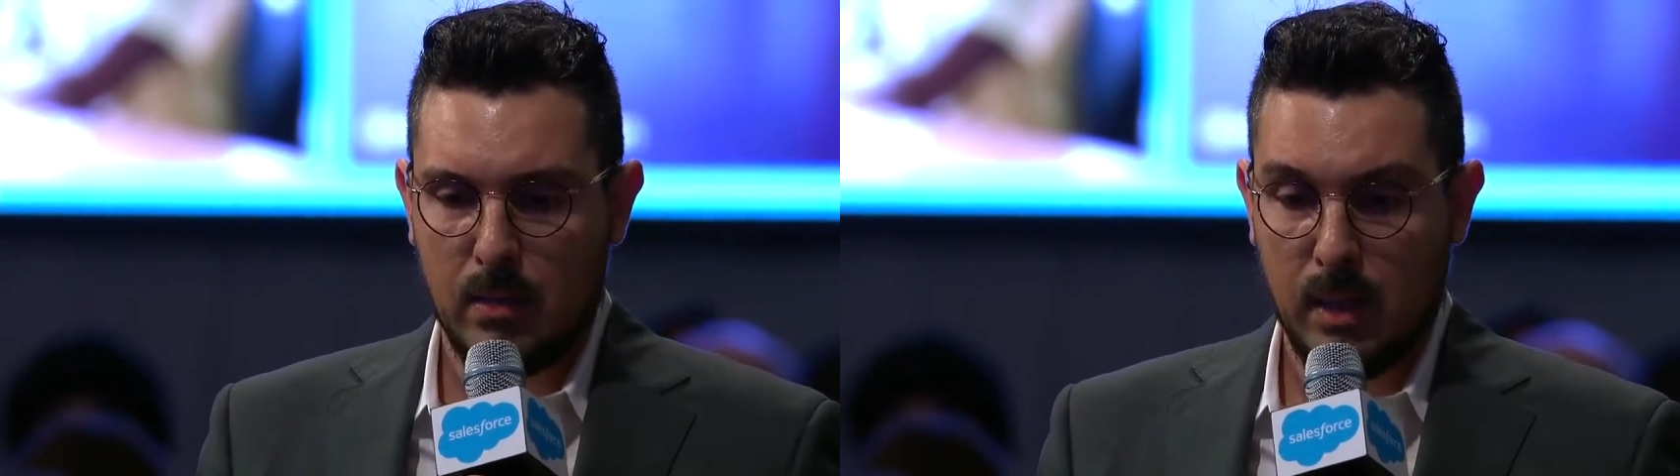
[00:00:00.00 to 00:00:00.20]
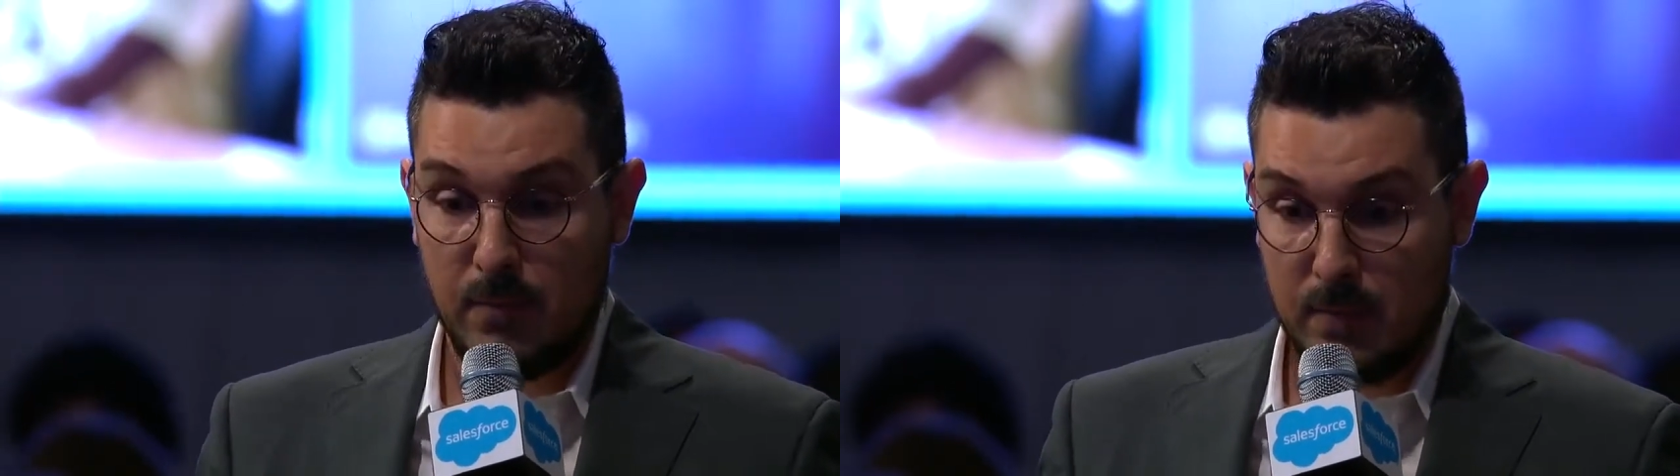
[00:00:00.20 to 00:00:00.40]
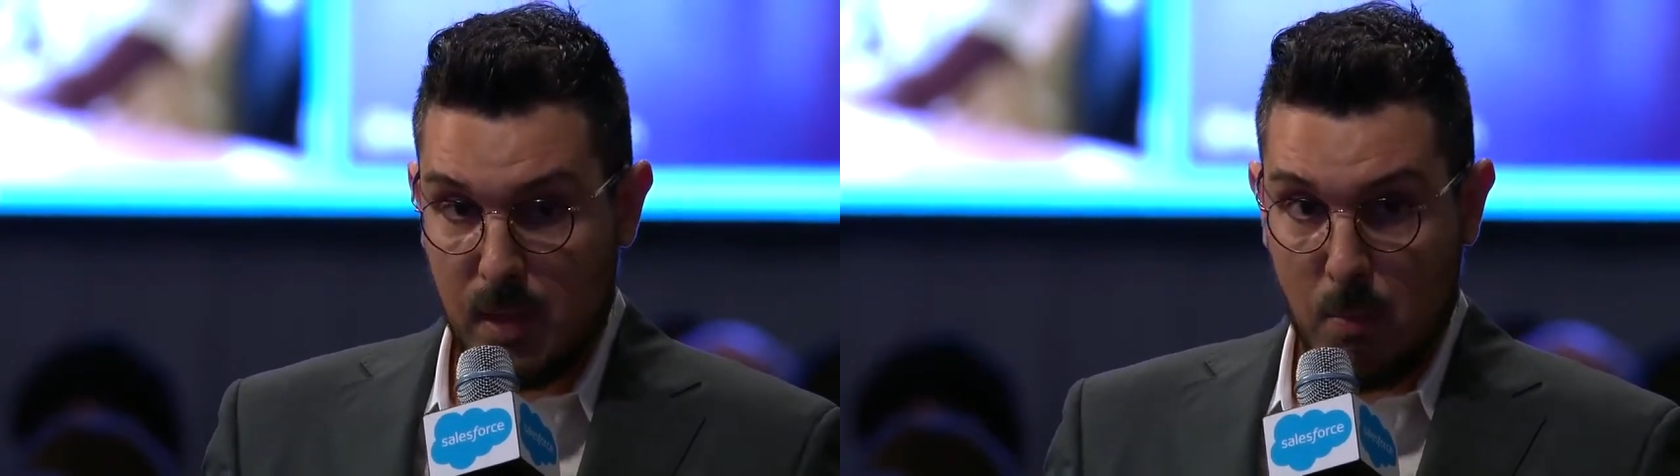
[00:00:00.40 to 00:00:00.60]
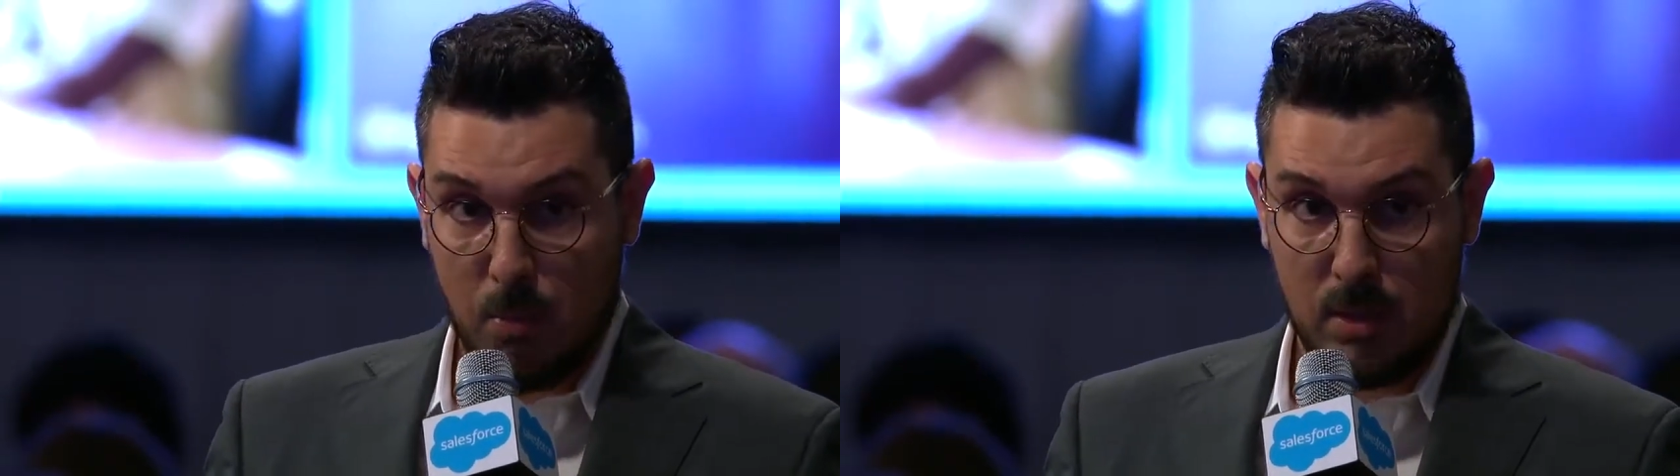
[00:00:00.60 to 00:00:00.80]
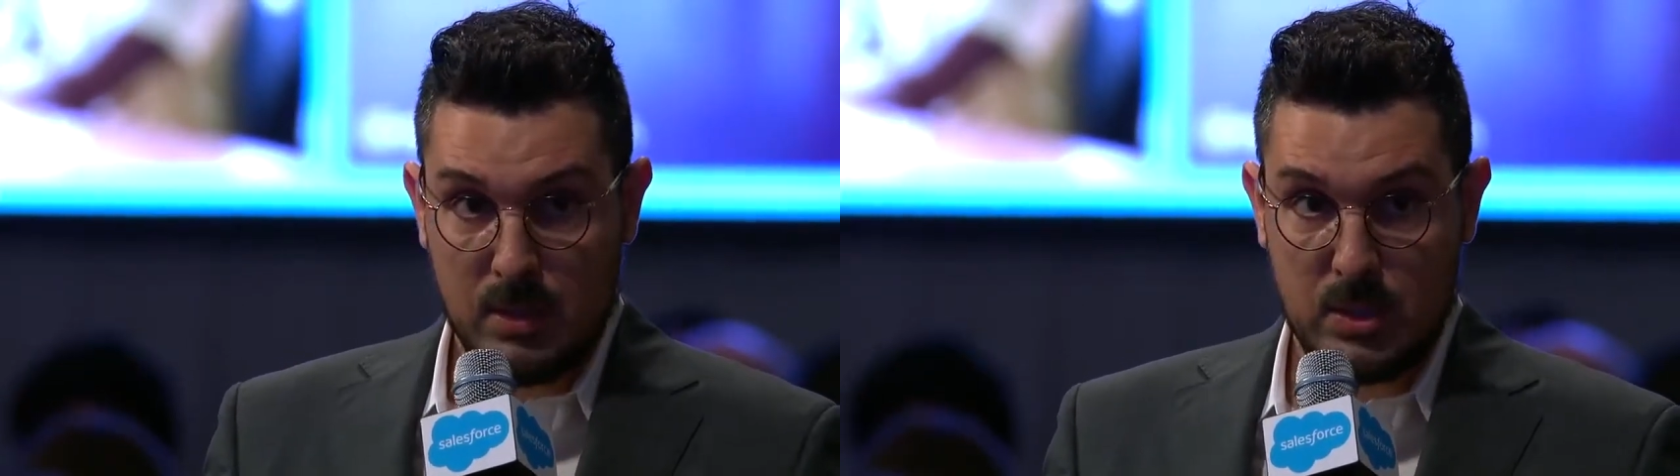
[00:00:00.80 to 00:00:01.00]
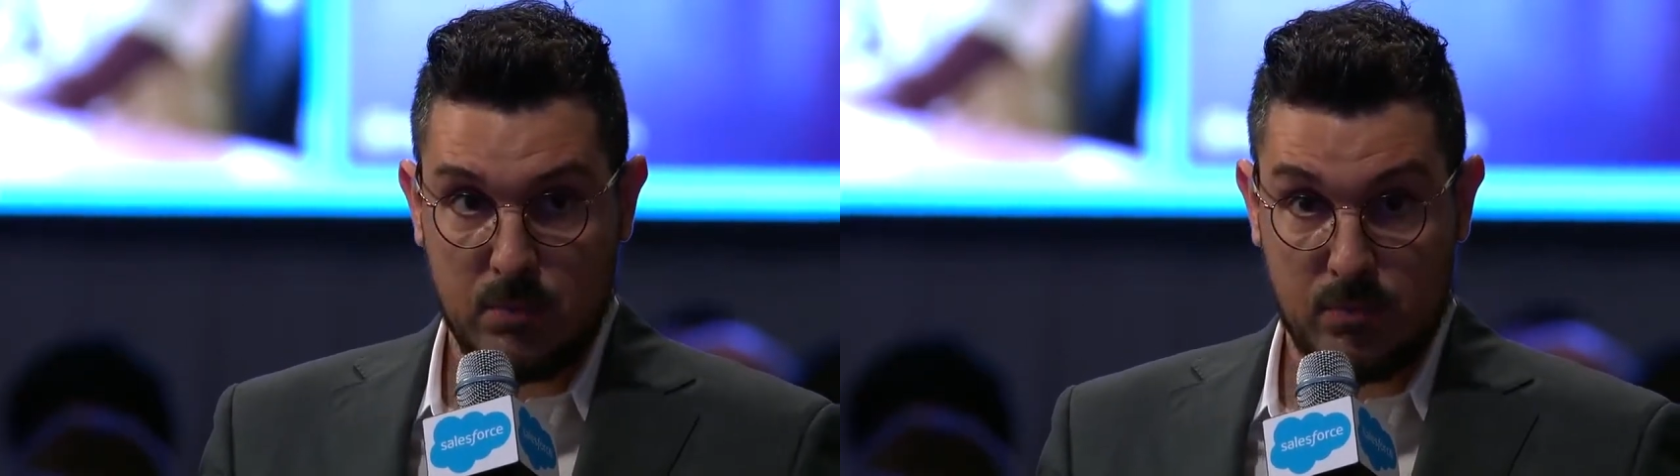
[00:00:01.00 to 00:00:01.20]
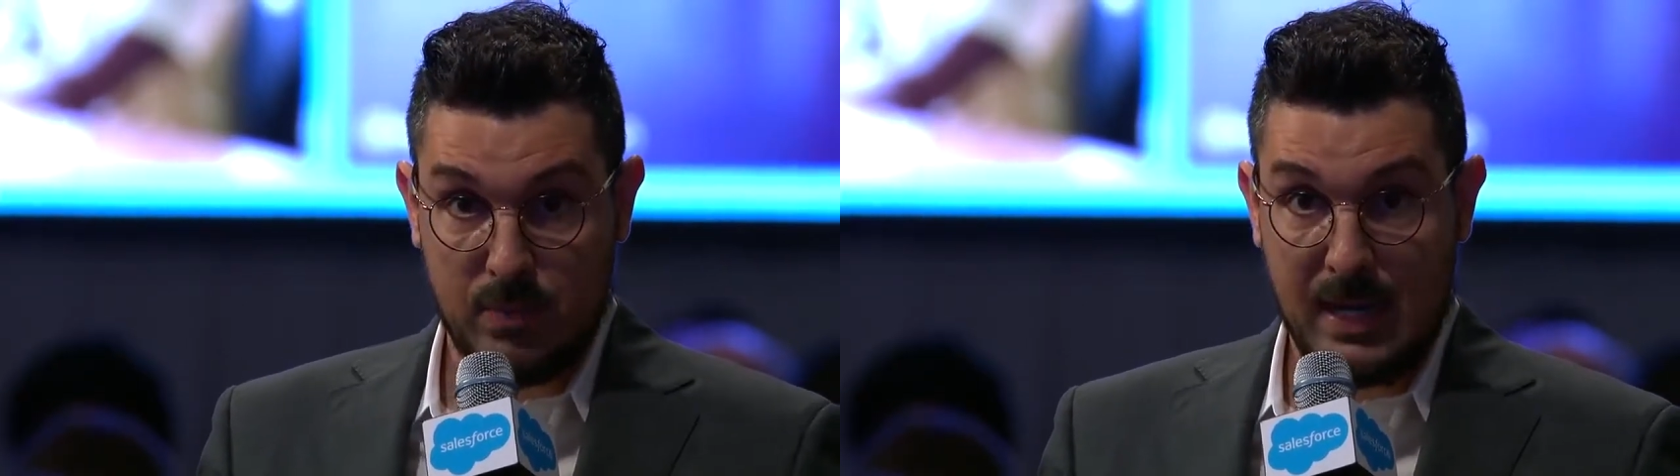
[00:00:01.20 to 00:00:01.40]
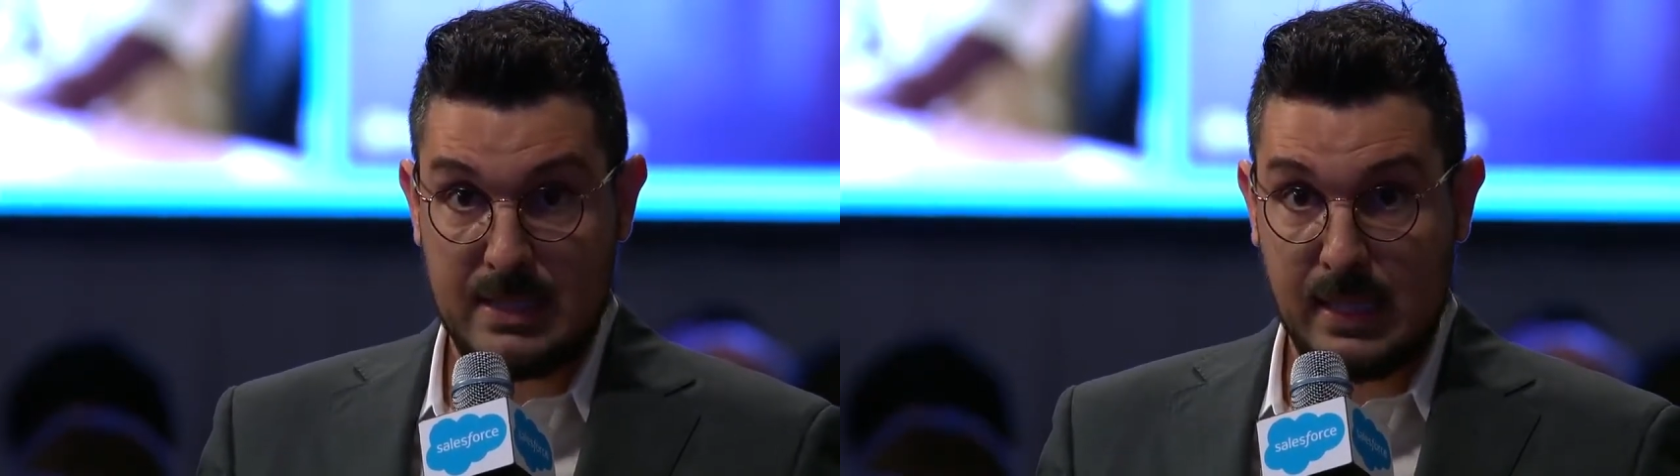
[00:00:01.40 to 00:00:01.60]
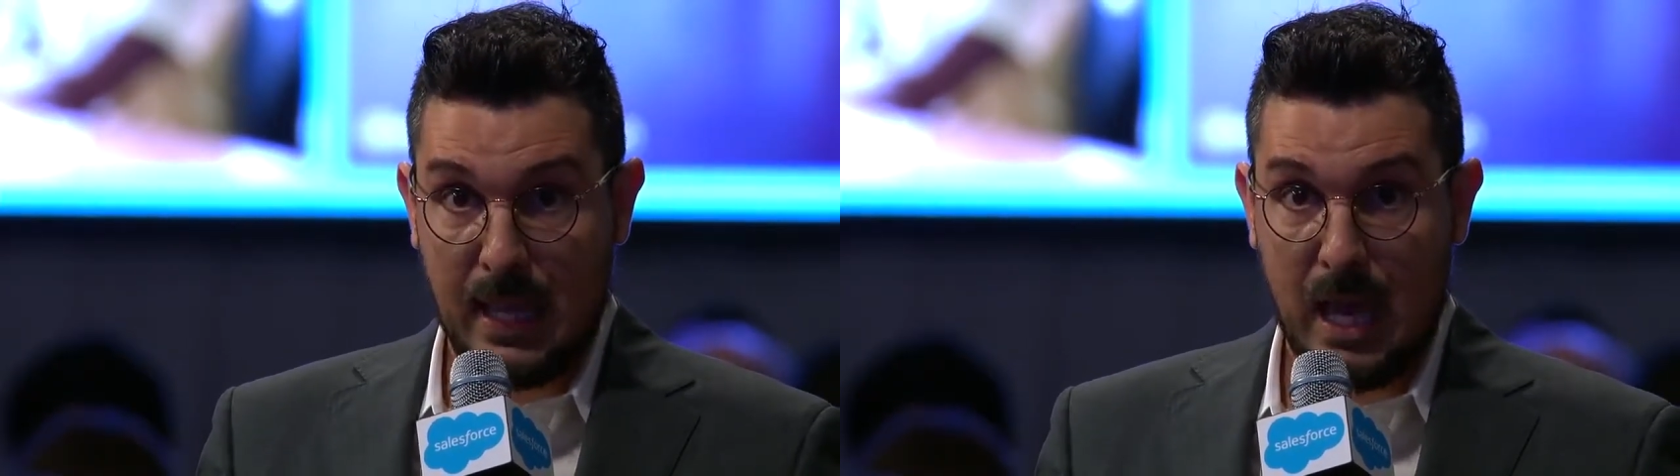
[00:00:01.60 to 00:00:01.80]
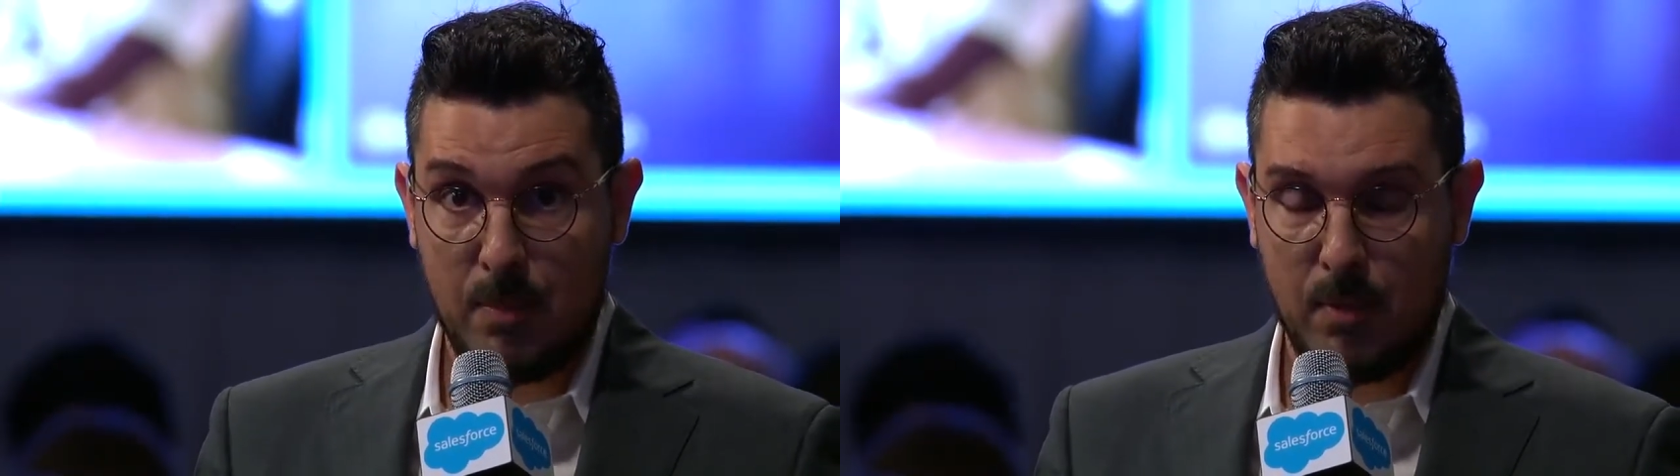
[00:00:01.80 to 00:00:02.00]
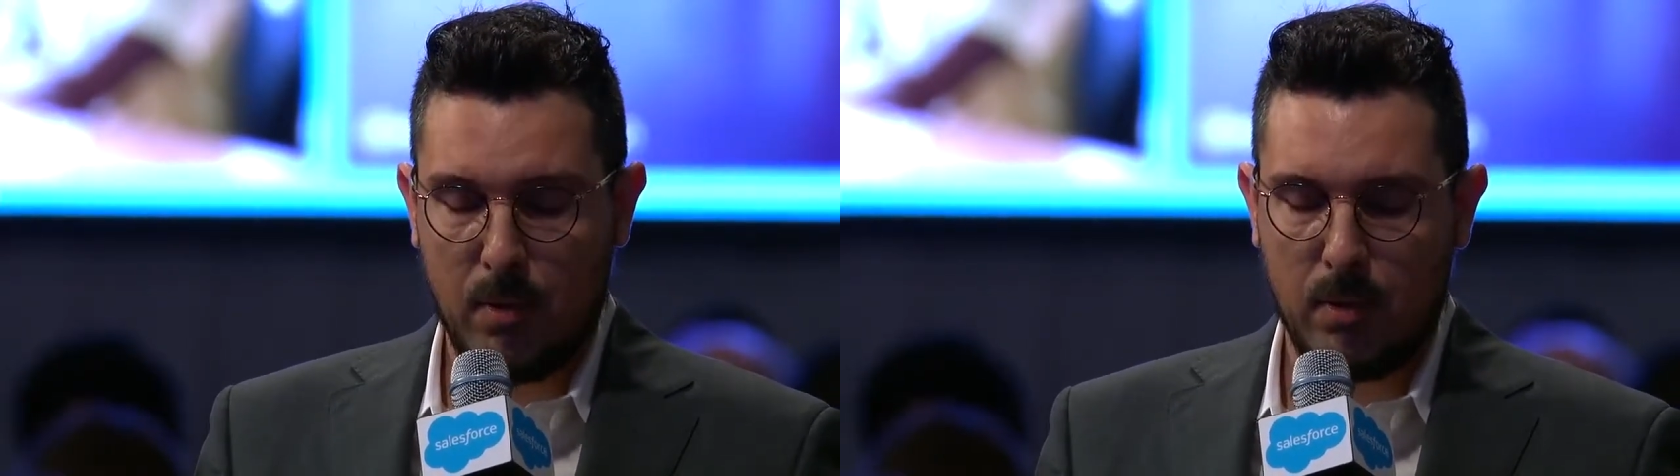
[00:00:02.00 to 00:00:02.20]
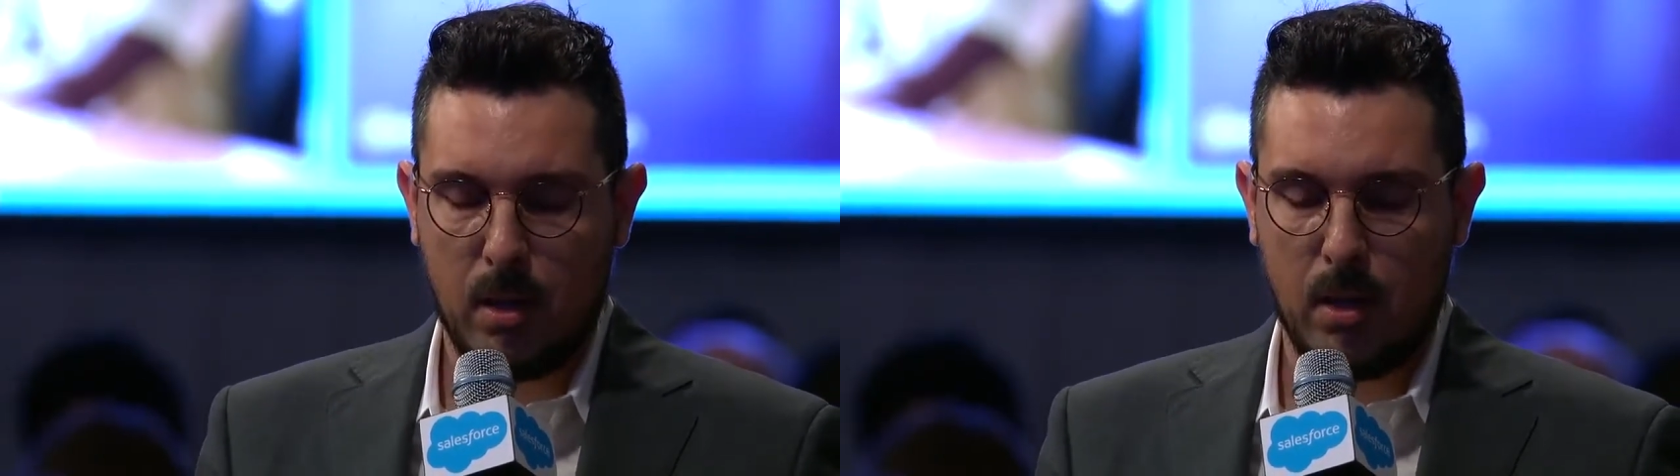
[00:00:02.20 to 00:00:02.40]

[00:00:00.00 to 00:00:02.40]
given the importance of raising capital